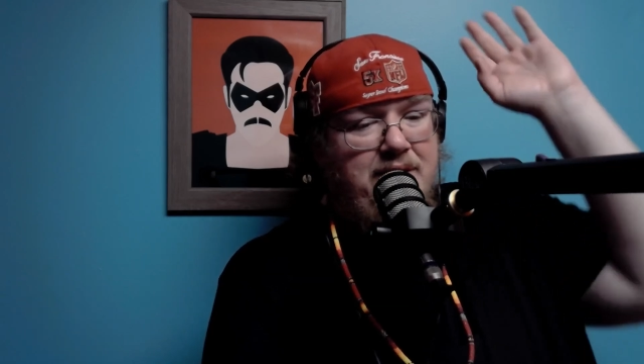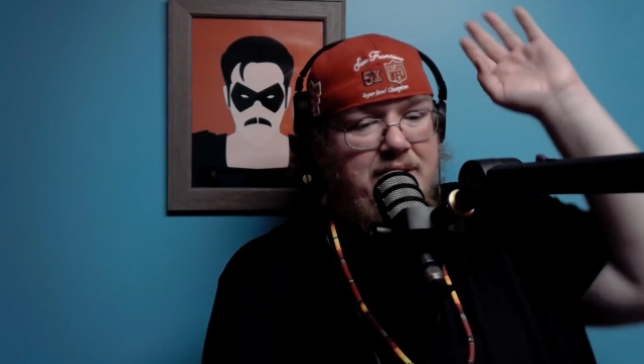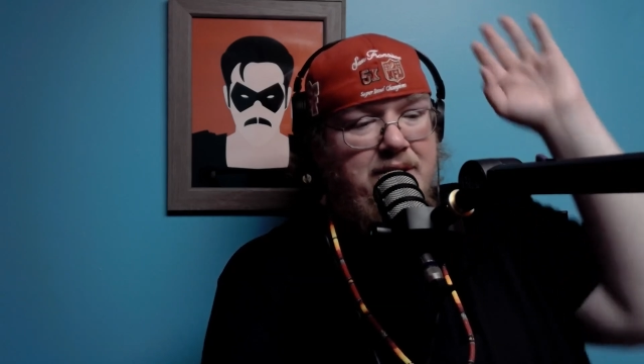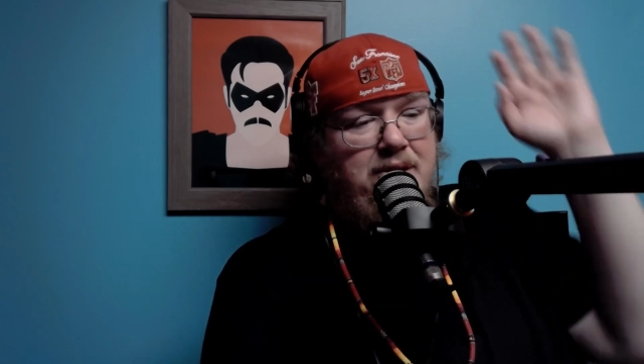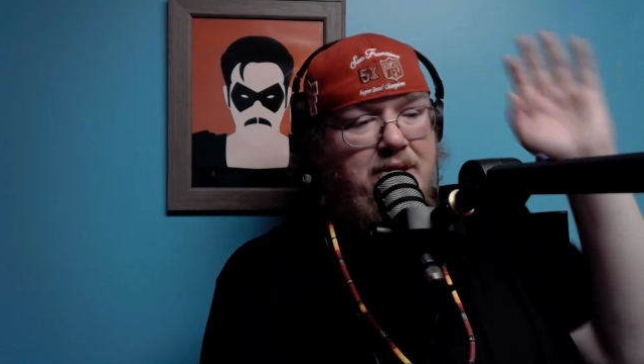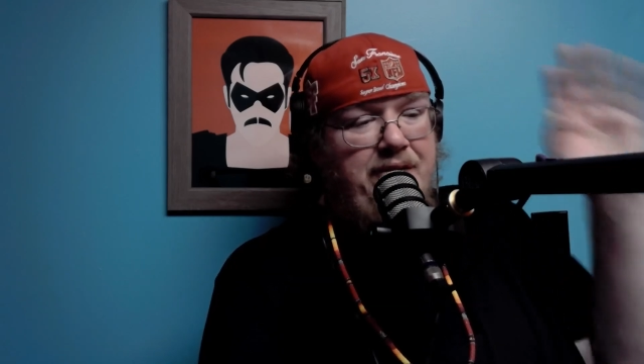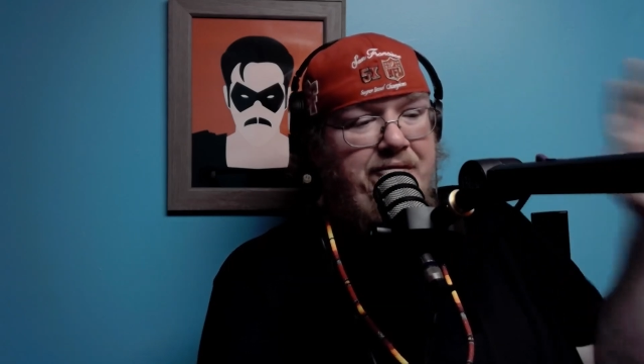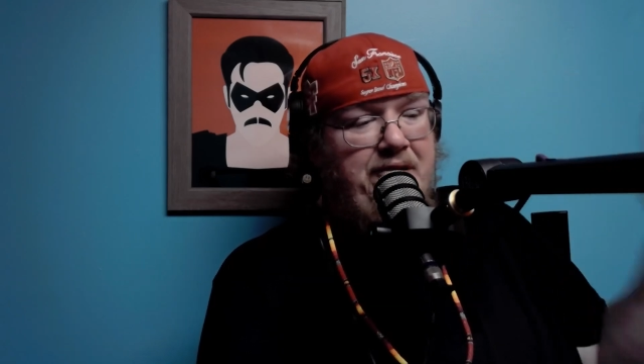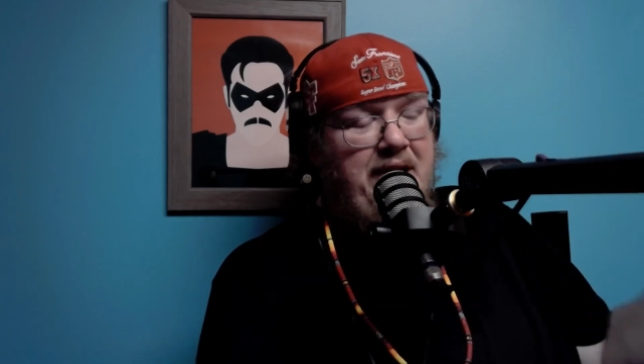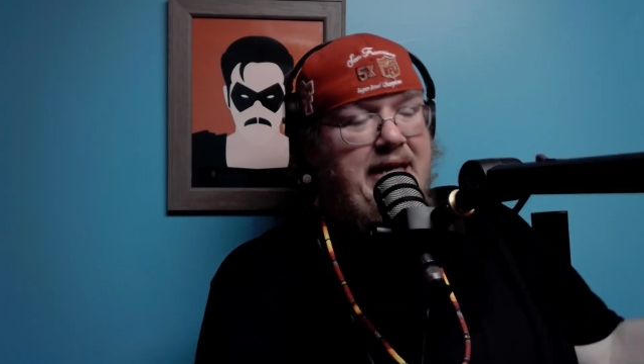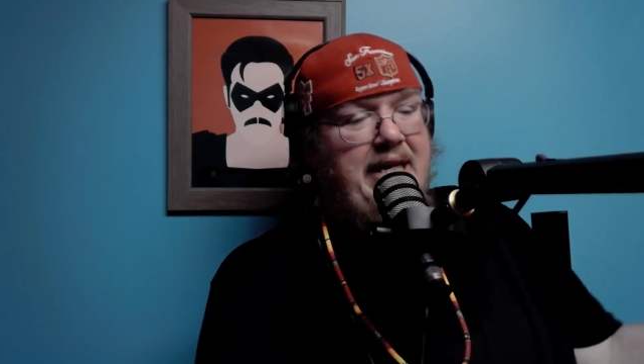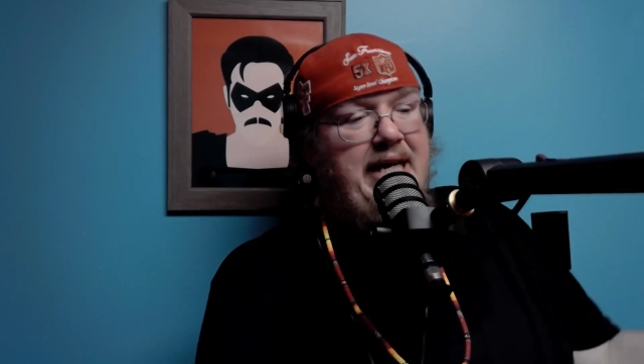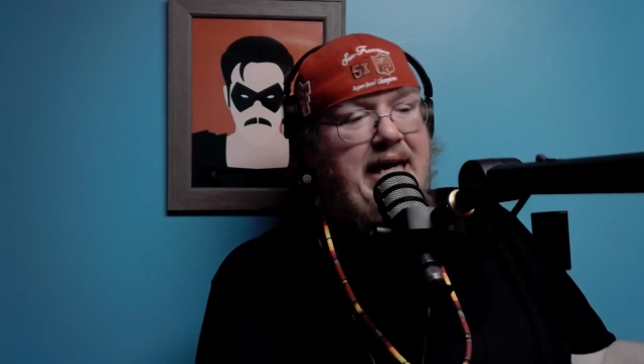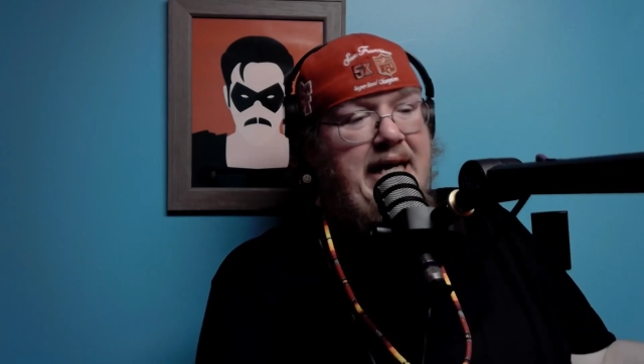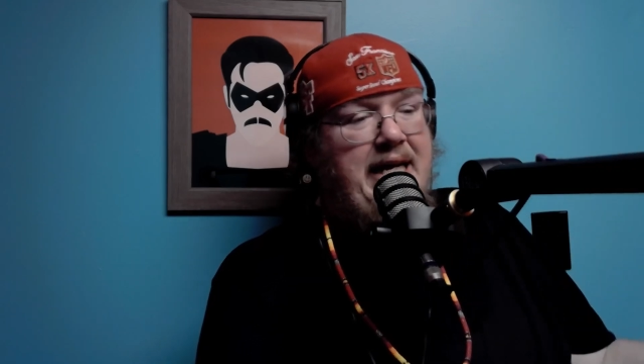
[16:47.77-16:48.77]

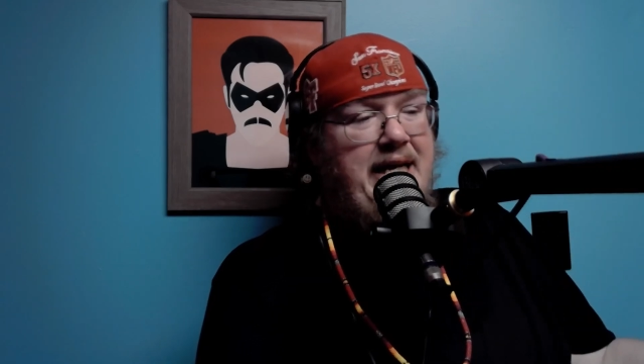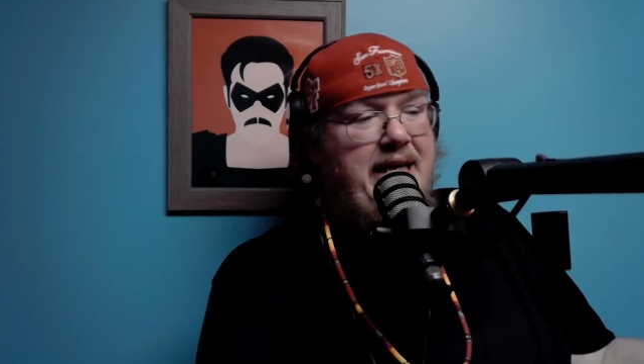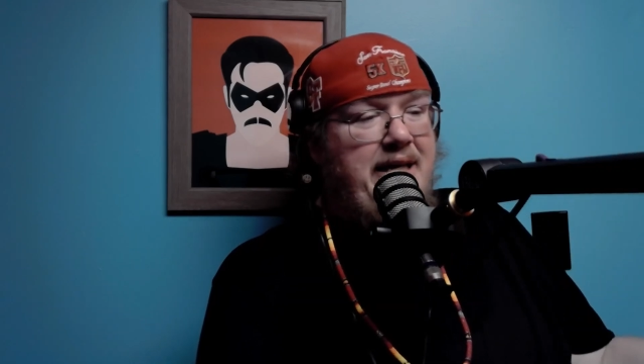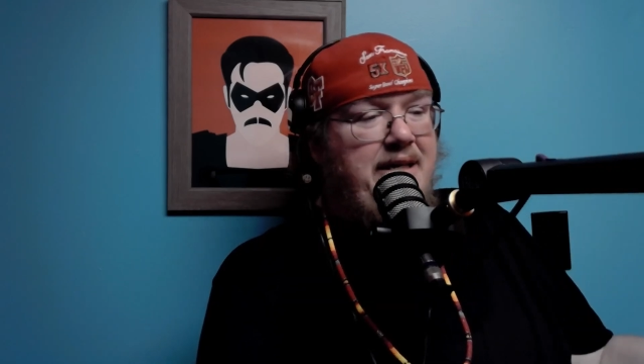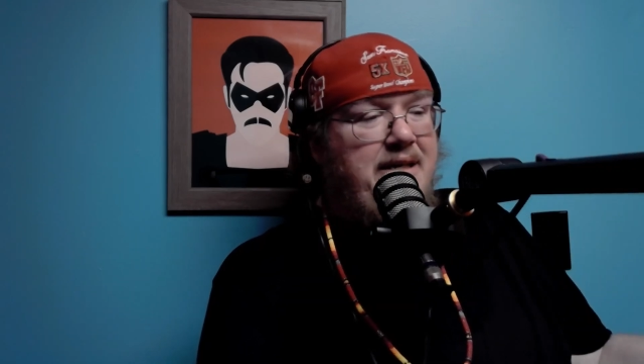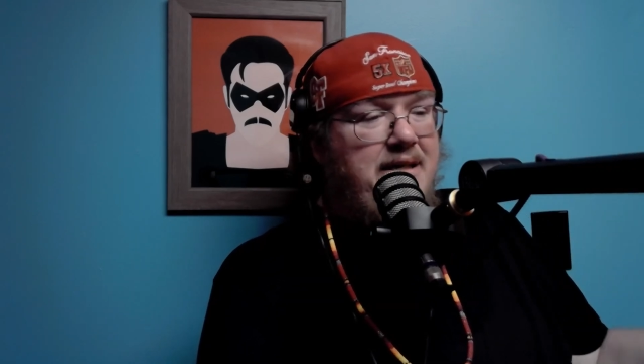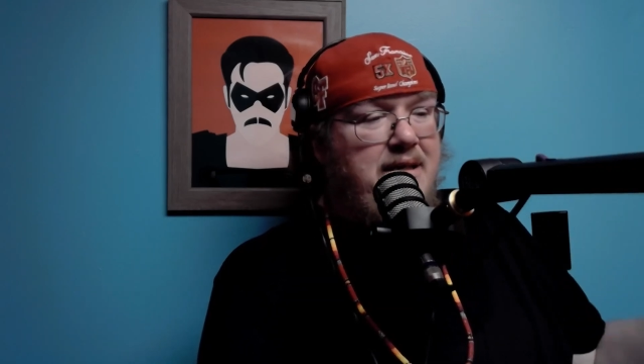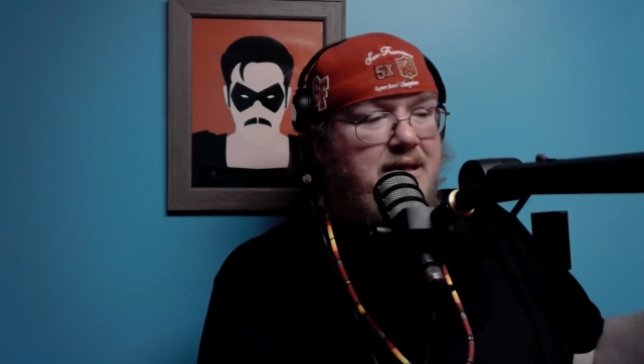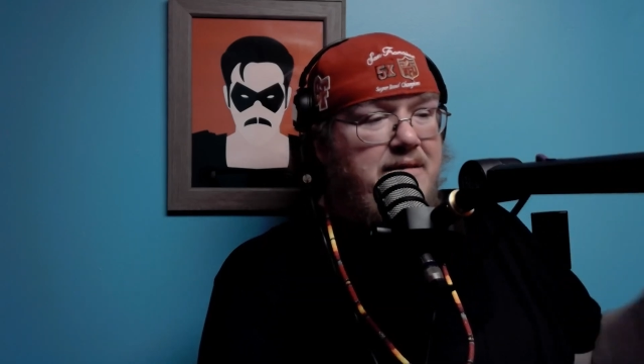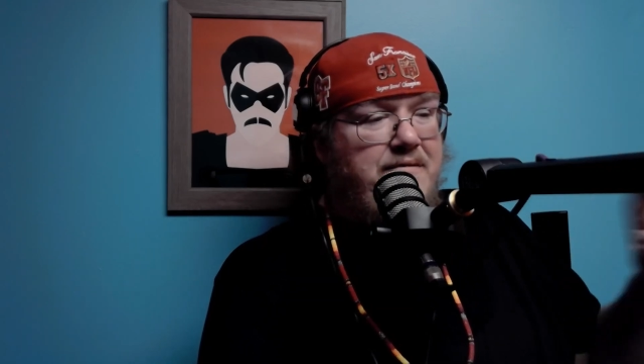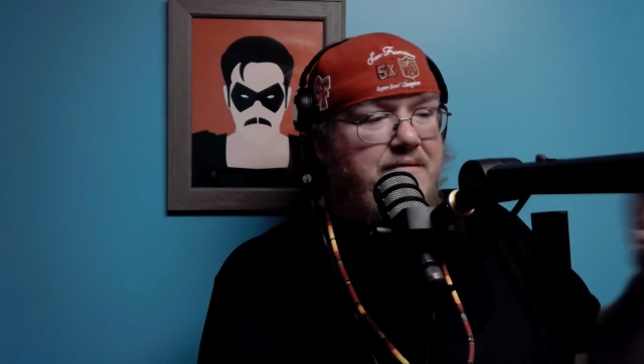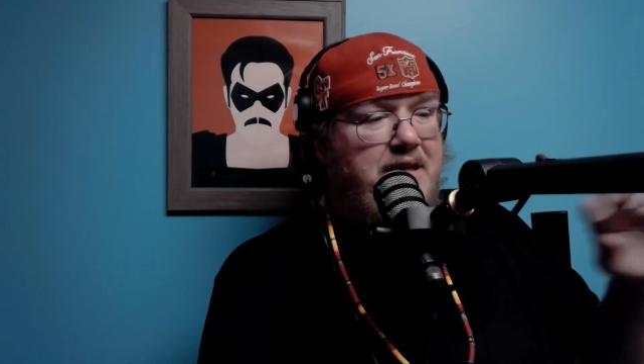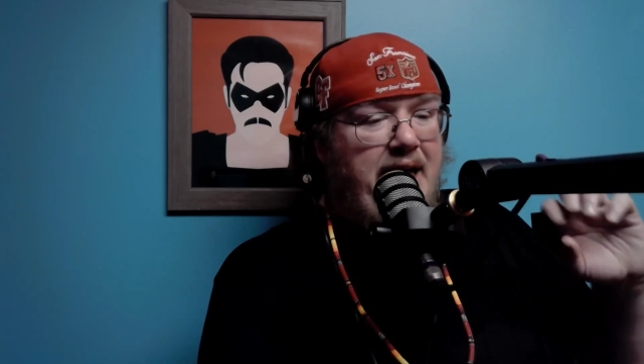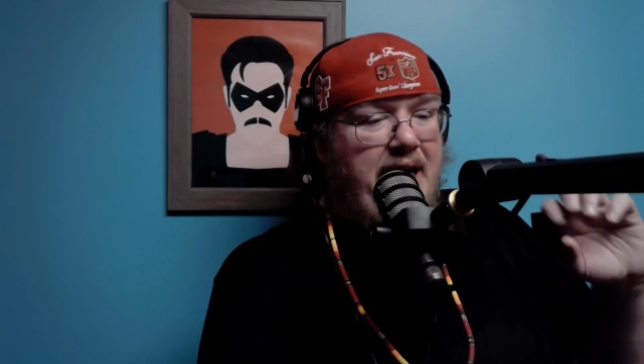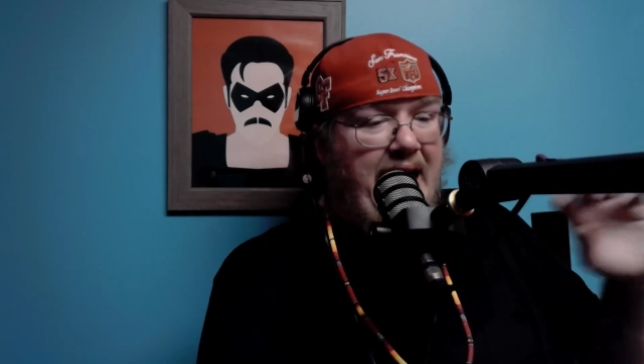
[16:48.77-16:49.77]
any of
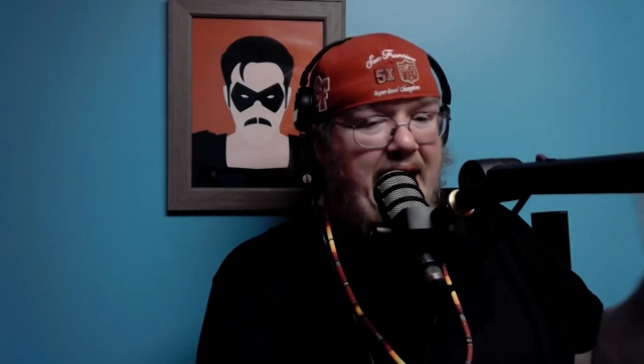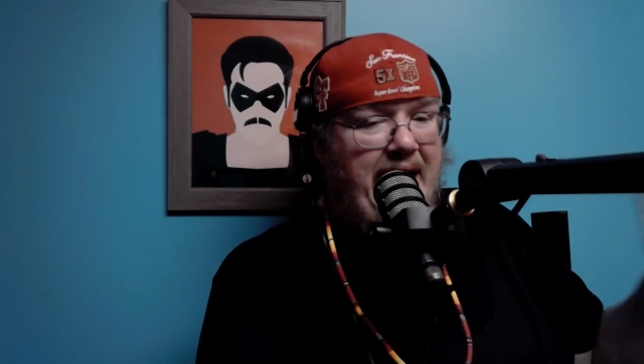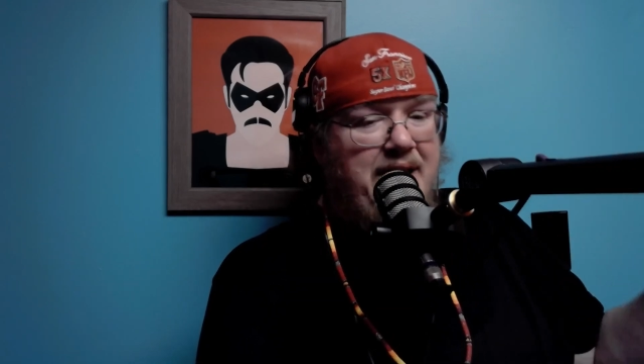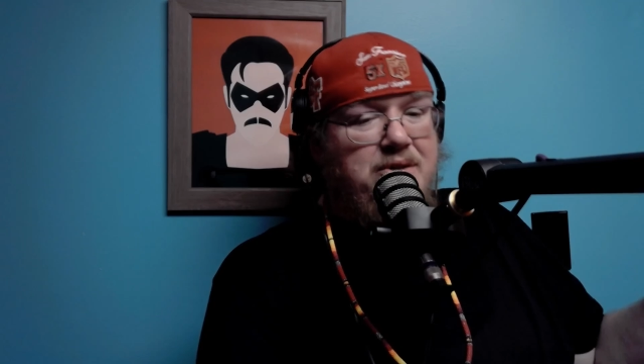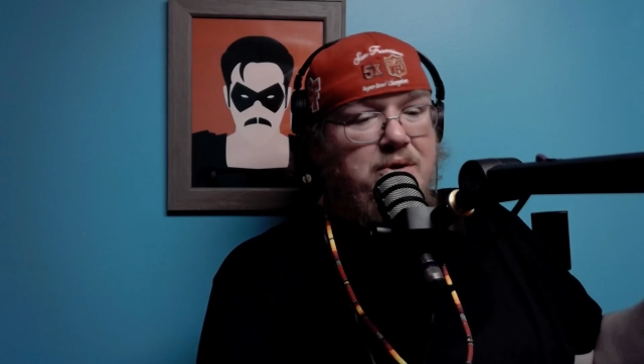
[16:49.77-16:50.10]
the hate